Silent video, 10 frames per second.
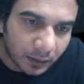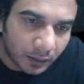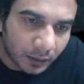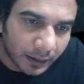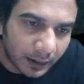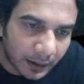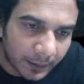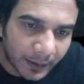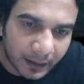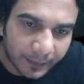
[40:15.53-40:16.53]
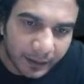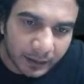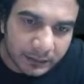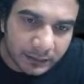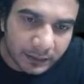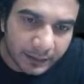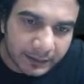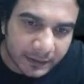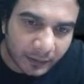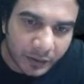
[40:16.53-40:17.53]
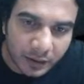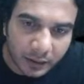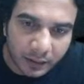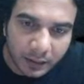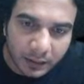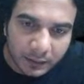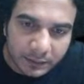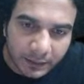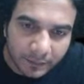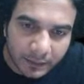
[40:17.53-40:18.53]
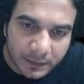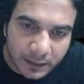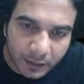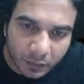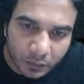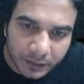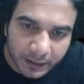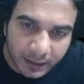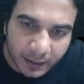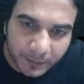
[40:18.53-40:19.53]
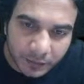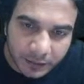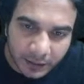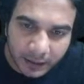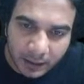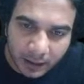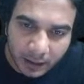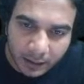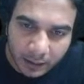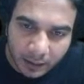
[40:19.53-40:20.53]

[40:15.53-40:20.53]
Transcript: Okay, are parameters in this equation. C1, C2, C3 up to Cn are